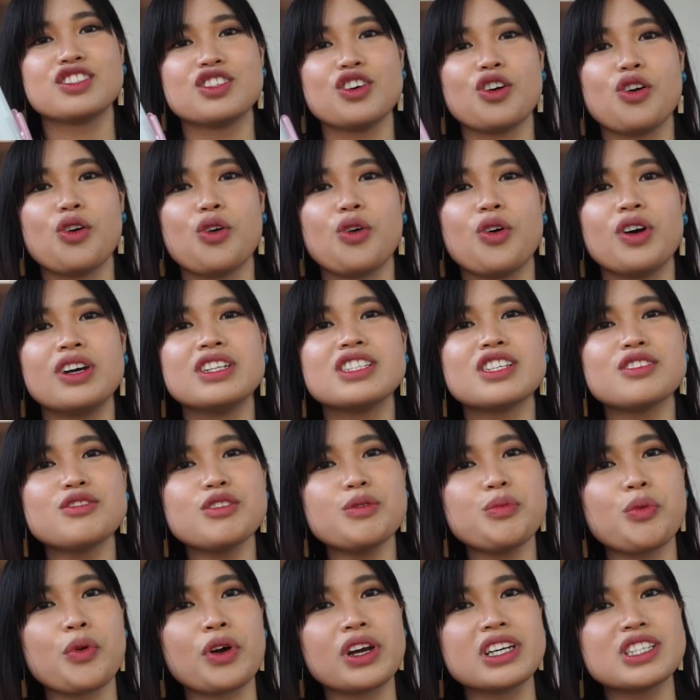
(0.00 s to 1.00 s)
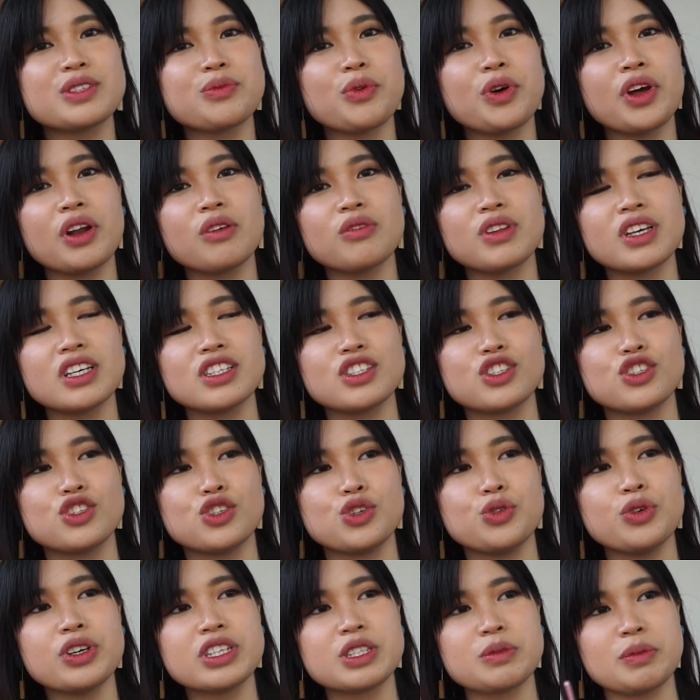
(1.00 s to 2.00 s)
So in terms of price point, I don't think it's
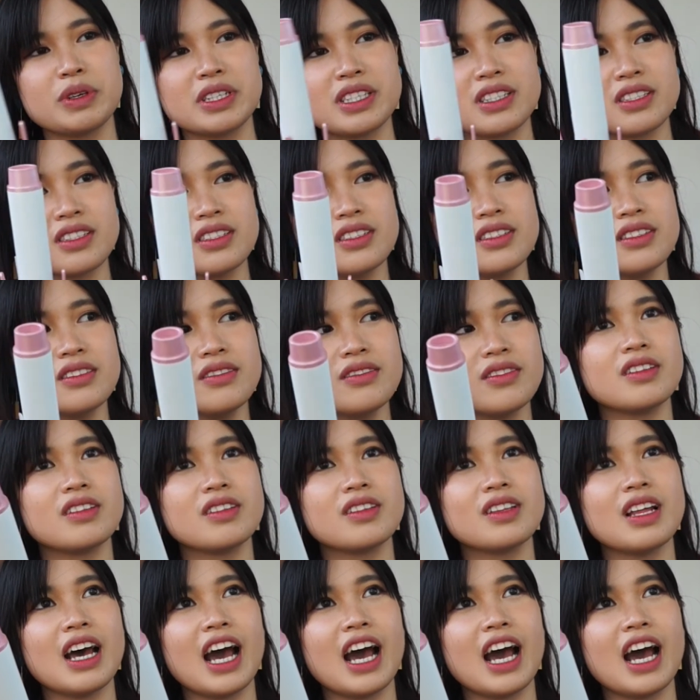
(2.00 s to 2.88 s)
too expensive.